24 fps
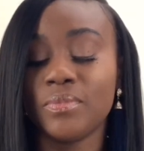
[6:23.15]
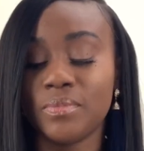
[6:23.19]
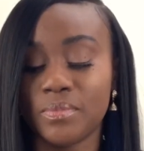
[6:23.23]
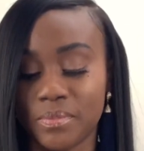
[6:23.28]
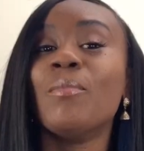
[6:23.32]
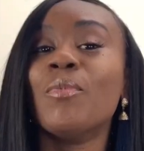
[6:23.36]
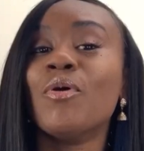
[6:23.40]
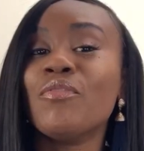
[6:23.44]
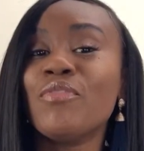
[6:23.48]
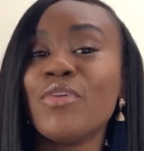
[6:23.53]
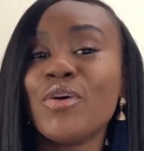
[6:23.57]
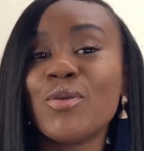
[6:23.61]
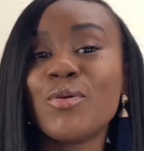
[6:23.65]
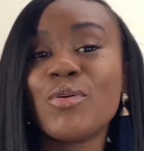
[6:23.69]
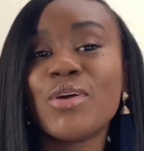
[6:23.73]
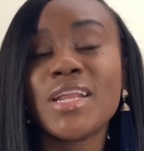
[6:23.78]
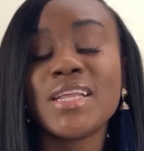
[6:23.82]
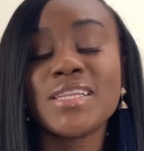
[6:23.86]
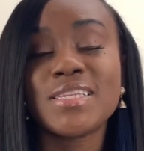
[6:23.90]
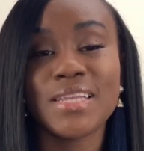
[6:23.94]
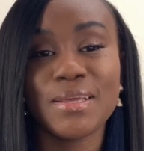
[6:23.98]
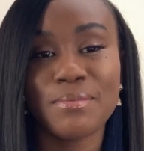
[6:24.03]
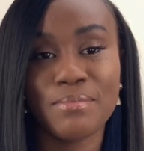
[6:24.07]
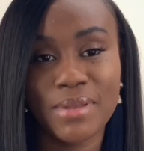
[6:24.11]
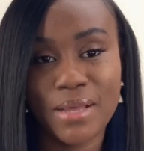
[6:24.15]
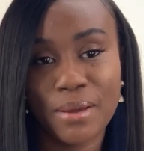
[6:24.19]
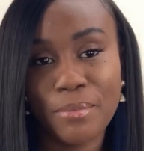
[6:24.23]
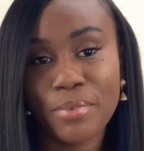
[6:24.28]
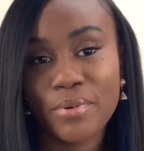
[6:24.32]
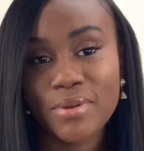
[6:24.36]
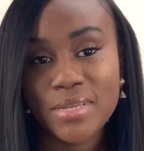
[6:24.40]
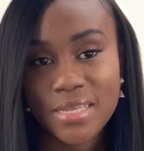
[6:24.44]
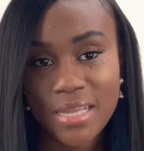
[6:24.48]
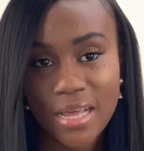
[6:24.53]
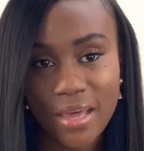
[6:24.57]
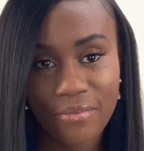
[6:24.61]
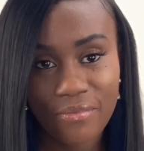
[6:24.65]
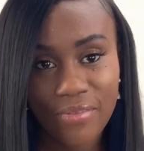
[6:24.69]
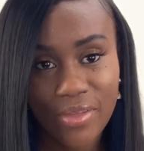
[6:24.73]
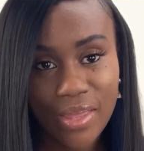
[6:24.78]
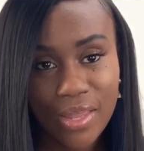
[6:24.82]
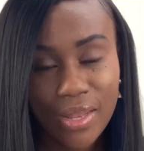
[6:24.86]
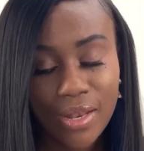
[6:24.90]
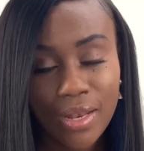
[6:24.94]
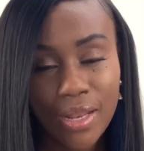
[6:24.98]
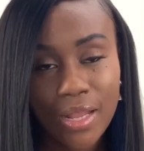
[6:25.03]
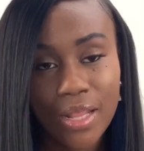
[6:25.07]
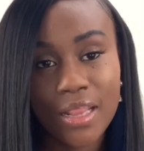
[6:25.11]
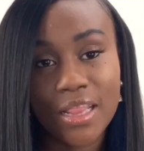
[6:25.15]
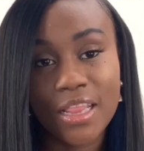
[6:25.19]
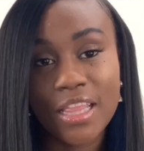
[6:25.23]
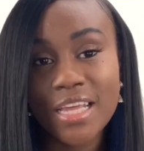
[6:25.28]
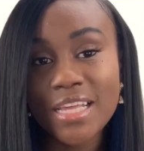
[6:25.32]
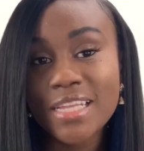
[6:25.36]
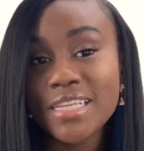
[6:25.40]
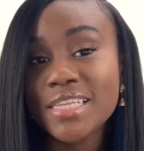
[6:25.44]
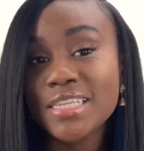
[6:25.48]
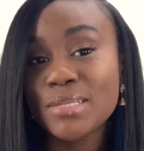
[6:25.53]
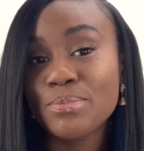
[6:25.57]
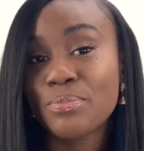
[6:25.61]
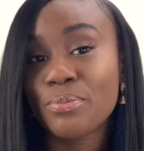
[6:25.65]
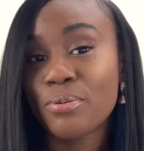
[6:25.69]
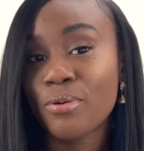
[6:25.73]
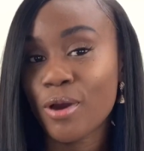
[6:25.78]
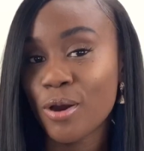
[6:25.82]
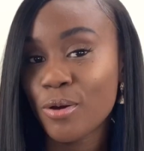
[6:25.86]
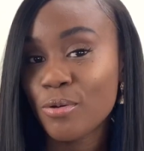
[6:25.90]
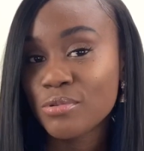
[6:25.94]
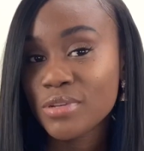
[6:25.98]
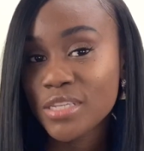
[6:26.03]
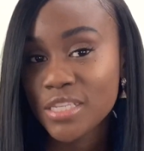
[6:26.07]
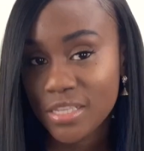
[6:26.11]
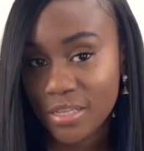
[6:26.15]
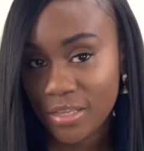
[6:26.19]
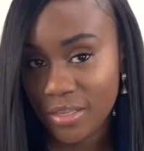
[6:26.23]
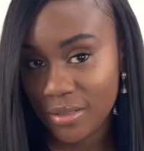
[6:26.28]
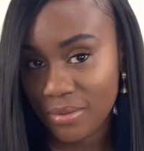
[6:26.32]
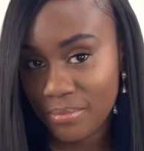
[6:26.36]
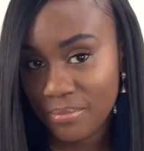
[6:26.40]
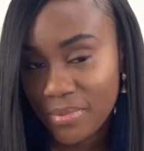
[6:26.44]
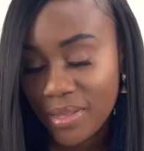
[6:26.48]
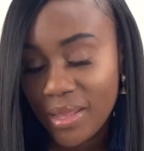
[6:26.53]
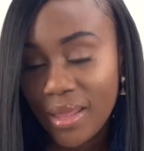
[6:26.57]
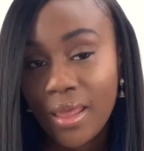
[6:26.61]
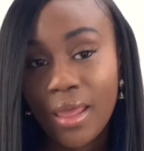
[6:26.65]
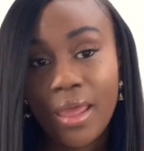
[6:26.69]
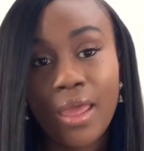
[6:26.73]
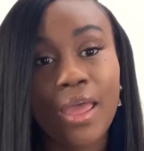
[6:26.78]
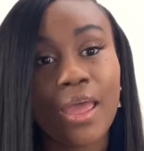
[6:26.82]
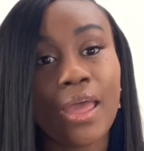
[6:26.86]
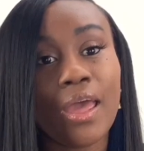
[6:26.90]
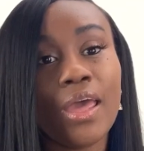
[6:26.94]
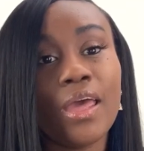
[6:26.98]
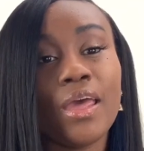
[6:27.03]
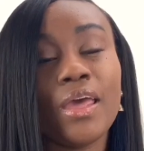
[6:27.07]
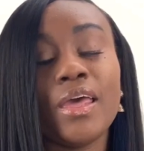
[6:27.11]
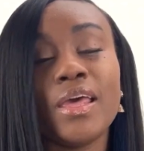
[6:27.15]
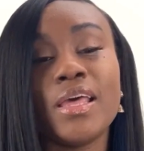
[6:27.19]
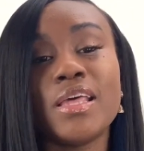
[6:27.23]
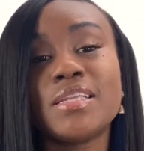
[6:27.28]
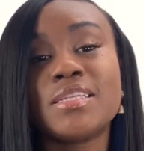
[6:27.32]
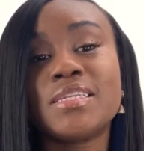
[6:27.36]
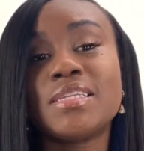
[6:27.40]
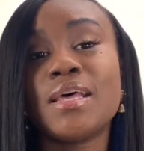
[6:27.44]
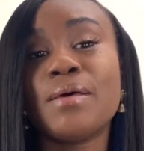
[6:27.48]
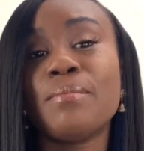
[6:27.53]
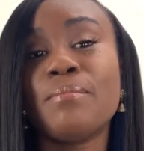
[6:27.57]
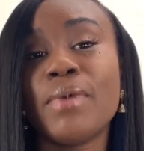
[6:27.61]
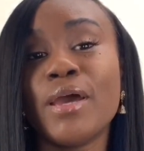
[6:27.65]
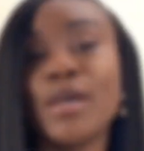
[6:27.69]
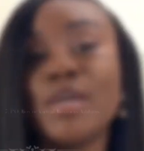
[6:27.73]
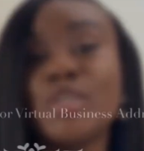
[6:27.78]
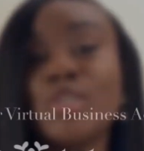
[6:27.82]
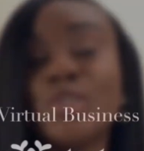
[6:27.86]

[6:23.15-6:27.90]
Moving on to tip number 7. This pro tip is to make